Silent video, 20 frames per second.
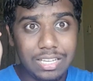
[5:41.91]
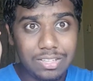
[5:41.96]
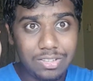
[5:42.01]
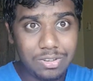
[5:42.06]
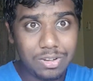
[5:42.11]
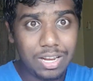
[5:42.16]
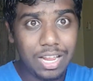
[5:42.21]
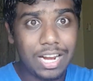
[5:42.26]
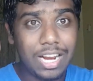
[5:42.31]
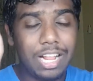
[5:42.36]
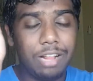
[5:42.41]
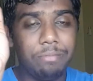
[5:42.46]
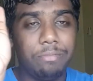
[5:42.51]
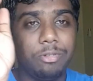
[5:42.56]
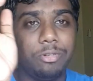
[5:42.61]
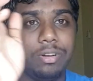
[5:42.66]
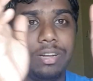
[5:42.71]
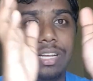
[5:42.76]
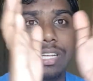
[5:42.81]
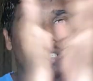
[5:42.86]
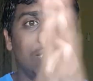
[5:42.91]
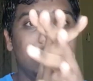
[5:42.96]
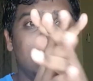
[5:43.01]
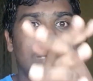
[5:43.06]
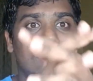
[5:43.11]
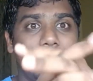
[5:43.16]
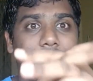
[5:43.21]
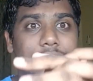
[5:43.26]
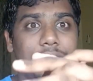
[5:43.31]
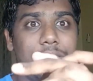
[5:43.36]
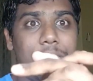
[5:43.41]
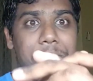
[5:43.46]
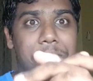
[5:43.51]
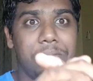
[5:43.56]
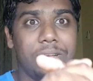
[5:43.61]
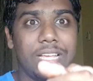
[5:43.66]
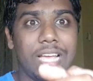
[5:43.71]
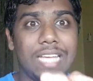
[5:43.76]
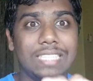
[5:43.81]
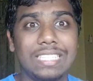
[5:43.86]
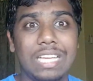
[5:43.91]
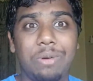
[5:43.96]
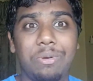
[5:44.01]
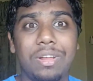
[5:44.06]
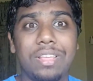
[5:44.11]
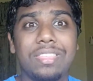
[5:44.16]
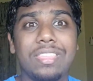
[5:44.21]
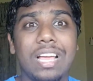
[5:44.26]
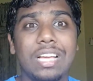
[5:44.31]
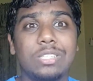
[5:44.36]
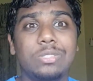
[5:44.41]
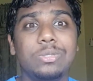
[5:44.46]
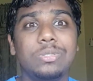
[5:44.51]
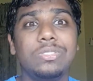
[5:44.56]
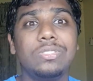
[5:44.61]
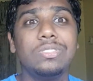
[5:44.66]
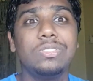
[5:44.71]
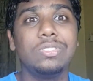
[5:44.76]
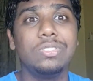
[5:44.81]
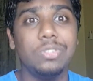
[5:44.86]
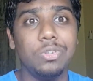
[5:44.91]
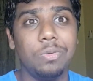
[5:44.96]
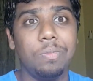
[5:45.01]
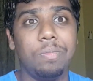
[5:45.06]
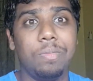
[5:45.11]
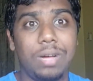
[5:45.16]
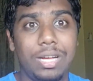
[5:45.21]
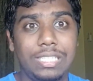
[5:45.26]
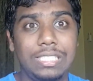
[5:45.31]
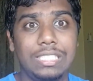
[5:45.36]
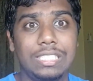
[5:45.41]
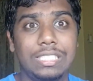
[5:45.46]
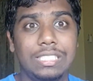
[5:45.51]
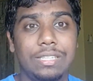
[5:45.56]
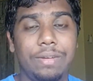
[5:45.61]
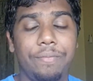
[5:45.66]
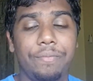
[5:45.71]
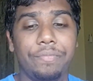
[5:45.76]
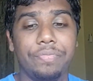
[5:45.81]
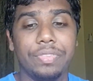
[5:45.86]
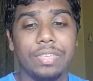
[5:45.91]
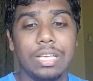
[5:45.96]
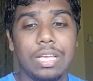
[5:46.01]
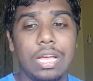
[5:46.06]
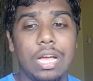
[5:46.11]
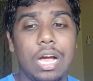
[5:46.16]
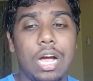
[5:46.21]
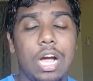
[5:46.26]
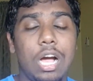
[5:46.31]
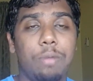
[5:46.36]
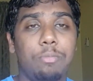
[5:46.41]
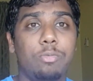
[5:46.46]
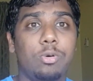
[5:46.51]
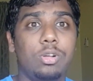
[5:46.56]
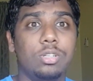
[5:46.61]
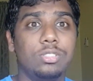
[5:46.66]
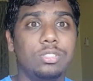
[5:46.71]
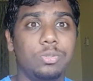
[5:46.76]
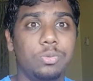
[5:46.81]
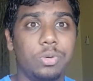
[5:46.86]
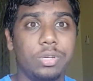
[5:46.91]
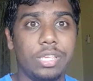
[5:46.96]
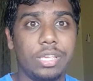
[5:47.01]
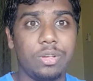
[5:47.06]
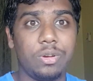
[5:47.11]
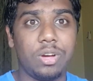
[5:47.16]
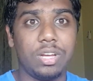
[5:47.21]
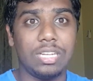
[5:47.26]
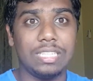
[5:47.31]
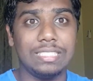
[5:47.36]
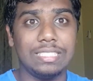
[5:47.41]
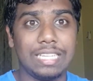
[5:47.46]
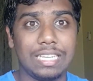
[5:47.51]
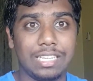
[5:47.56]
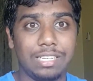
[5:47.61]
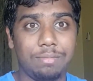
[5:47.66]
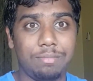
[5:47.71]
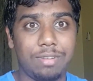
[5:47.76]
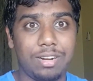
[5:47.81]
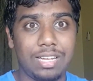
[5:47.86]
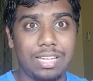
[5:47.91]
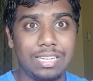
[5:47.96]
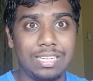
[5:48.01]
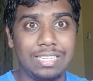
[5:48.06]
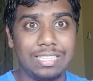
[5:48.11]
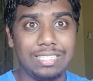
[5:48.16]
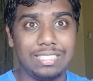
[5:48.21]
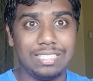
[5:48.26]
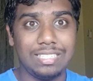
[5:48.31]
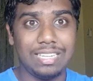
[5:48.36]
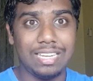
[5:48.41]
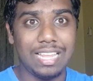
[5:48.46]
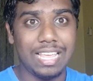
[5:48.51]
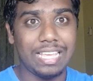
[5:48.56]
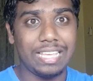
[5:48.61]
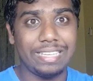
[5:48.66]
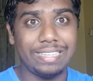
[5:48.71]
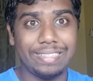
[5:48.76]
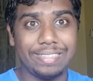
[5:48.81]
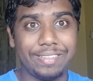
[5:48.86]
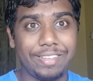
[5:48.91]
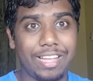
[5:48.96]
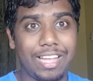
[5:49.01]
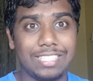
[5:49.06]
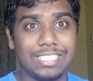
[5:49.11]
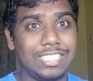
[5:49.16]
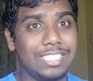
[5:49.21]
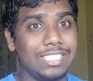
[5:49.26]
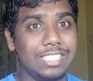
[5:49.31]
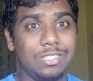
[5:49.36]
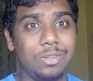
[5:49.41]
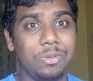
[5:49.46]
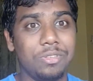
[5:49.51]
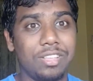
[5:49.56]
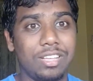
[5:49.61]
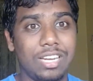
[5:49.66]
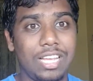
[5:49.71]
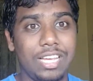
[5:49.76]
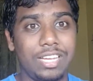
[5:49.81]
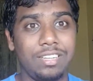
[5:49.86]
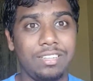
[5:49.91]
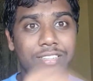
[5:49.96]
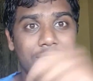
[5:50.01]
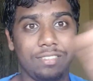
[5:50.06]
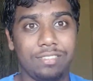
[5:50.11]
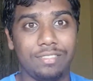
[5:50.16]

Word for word: Y'all had to help me with that. But guys, I want to thank you so much I'm also working on a second brand, like a clothing line.